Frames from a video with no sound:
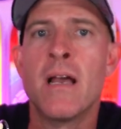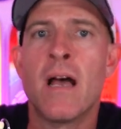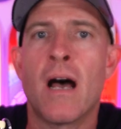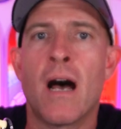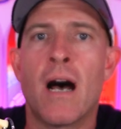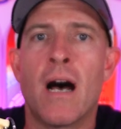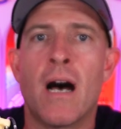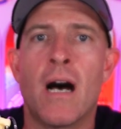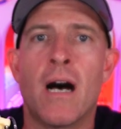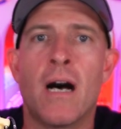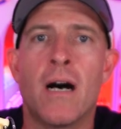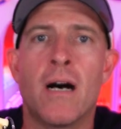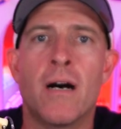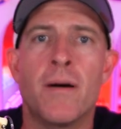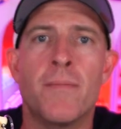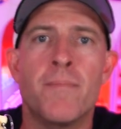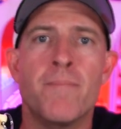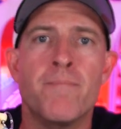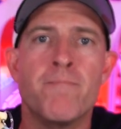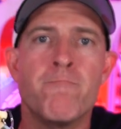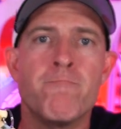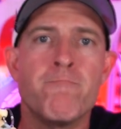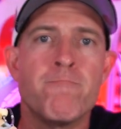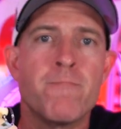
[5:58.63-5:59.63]

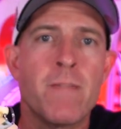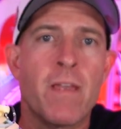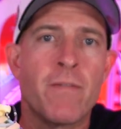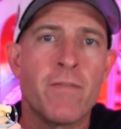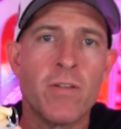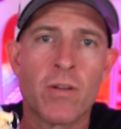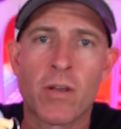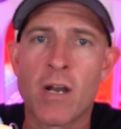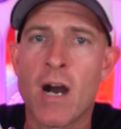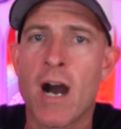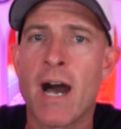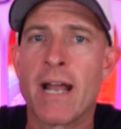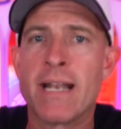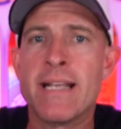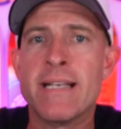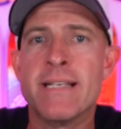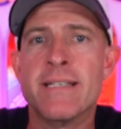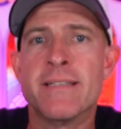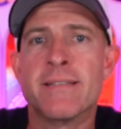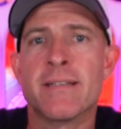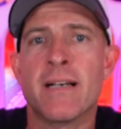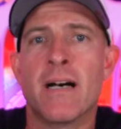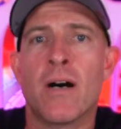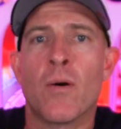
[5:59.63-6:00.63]
If you caught
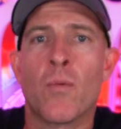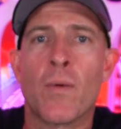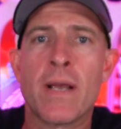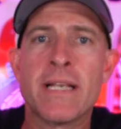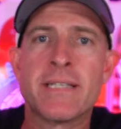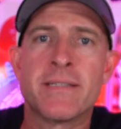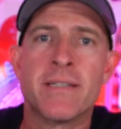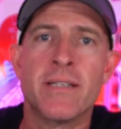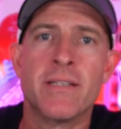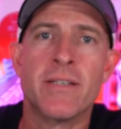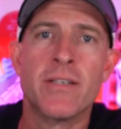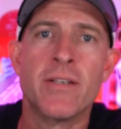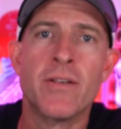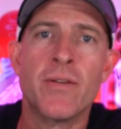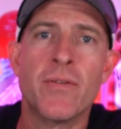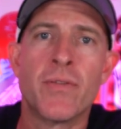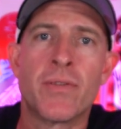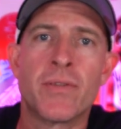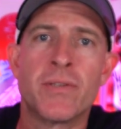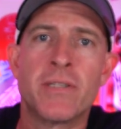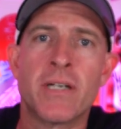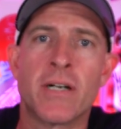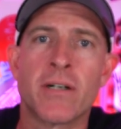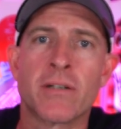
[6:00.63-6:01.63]
his Wasted
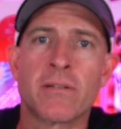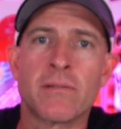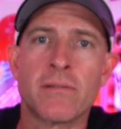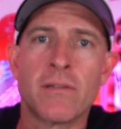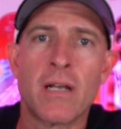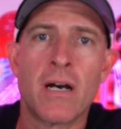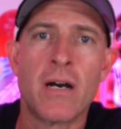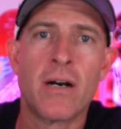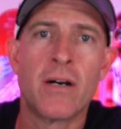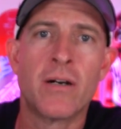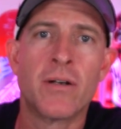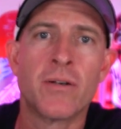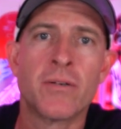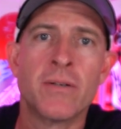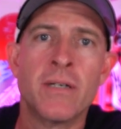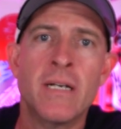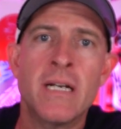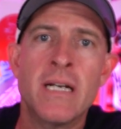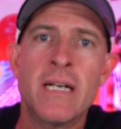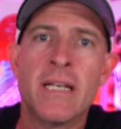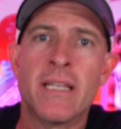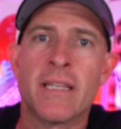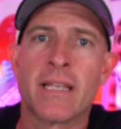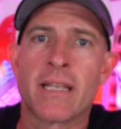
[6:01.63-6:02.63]
Youth Dunk Low,
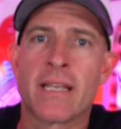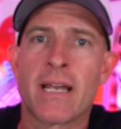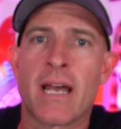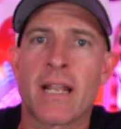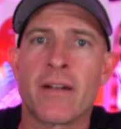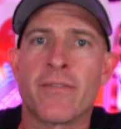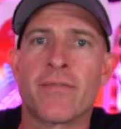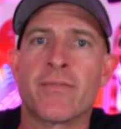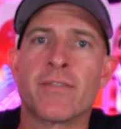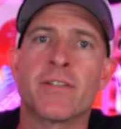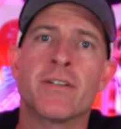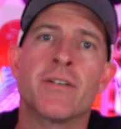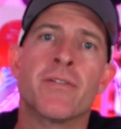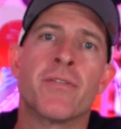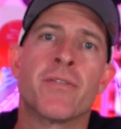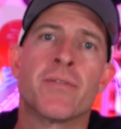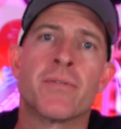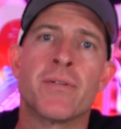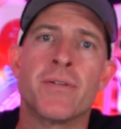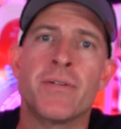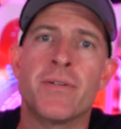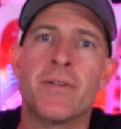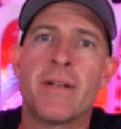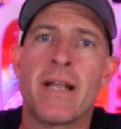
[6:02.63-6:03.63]
the kind of flow
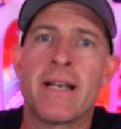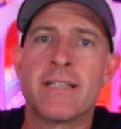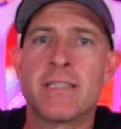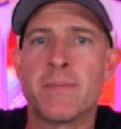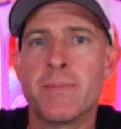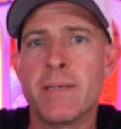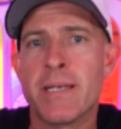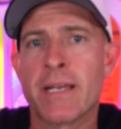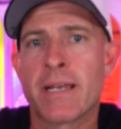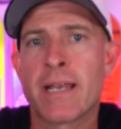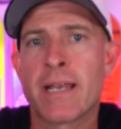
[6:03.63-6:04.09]
through to SB